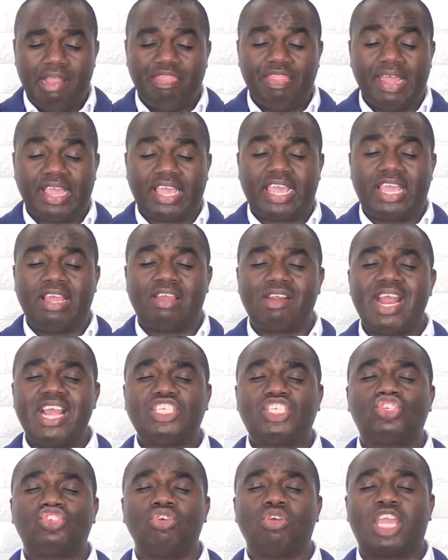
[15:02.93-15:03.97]
The
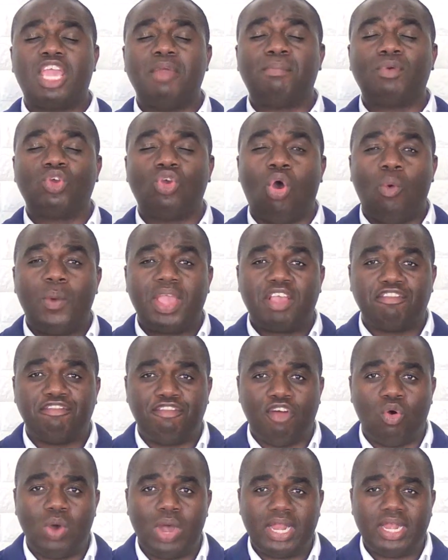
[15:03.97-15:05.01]
grace to keep going
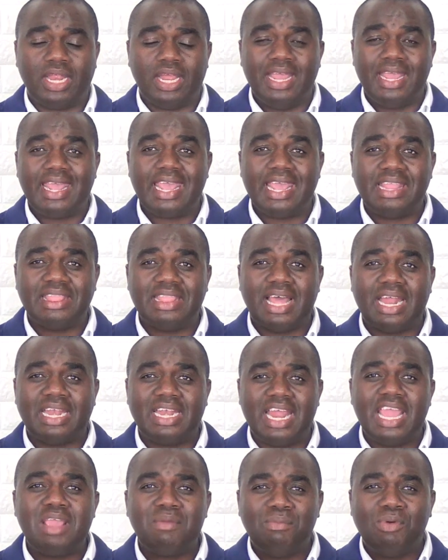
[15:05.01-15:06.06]
forward. In the
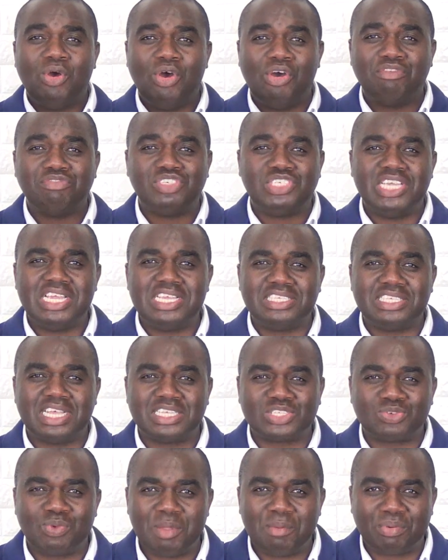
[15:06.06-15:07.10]
name of
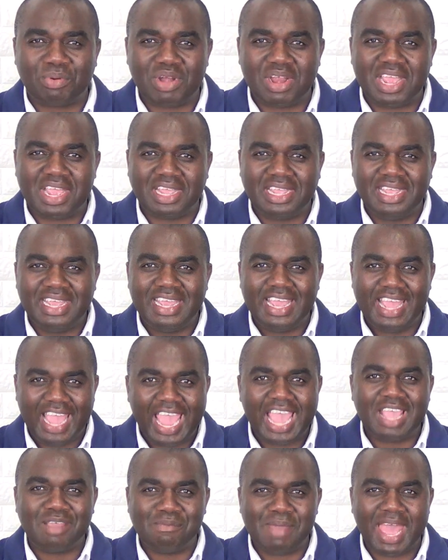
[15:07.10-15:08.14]
Jesus, we pray.
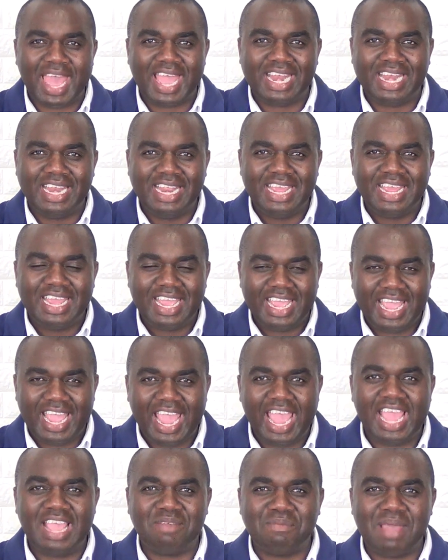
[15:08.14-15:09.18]
Amen.
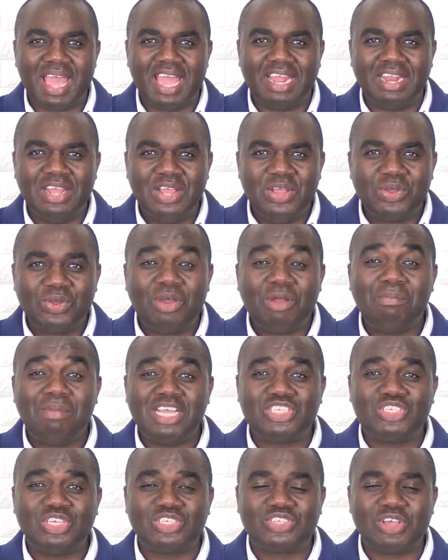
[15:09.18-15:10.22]
Amen. God
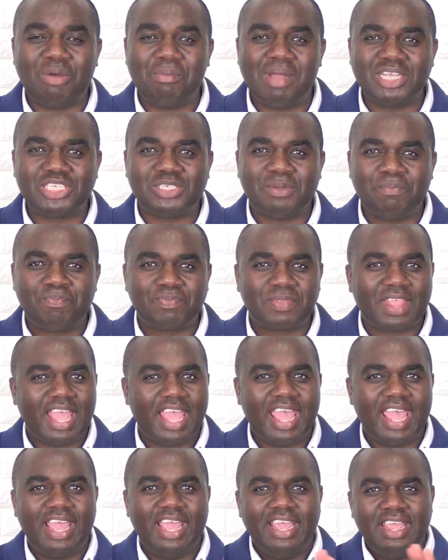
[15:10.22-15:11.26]
bless you so much.
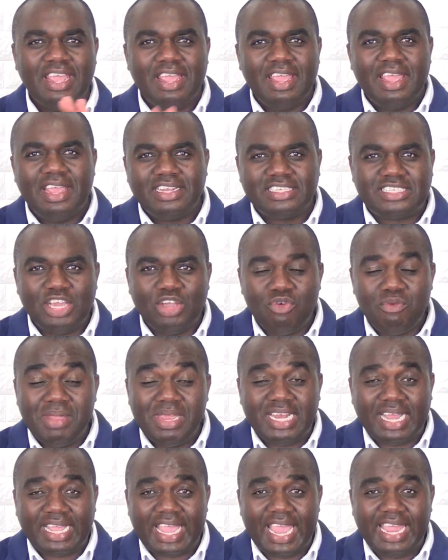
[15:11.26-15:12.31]
Till we
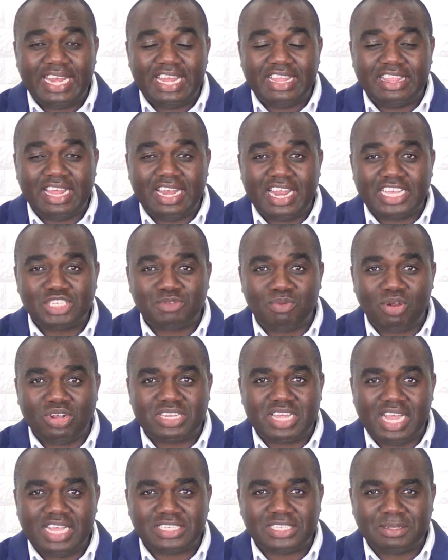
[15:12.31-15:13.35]
meet again in the next
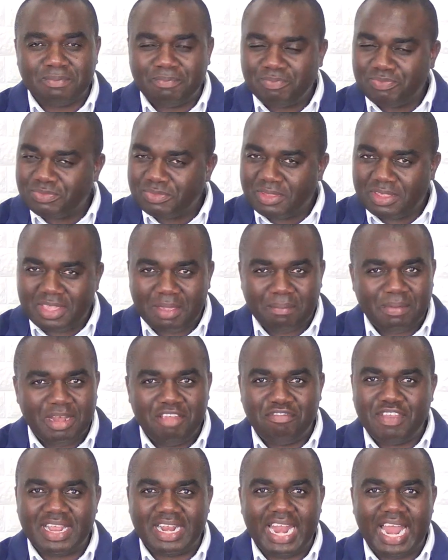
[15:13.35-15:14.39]
broadcast. Keep
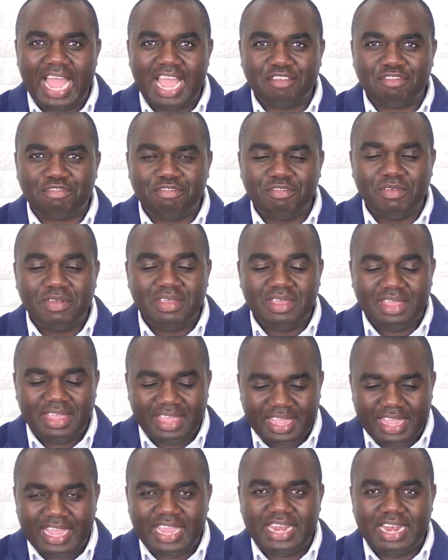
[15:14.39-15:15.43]
living life
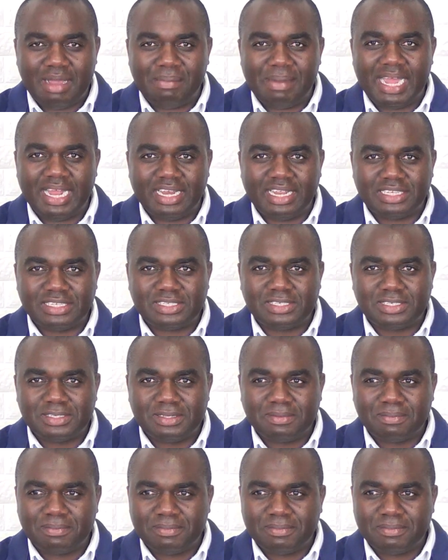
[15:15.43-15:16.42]
in abundance.